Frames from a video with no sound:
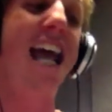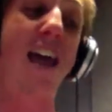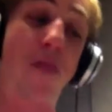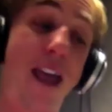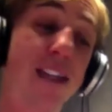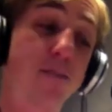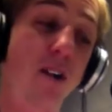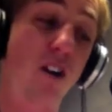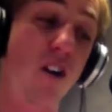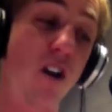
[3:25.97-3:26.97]
and that's
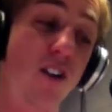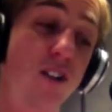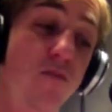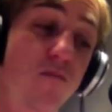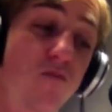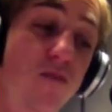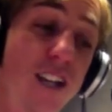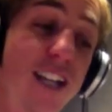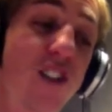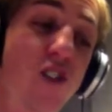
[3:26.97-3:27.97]
because
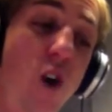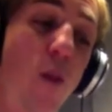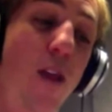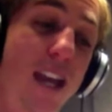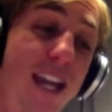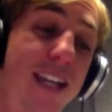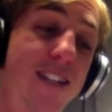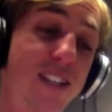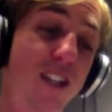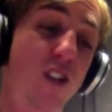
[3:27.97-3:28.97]
it's not the
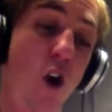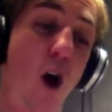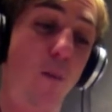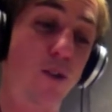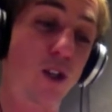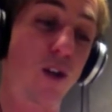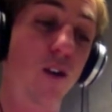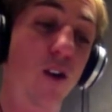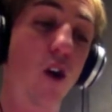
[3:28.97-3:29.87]
easiest option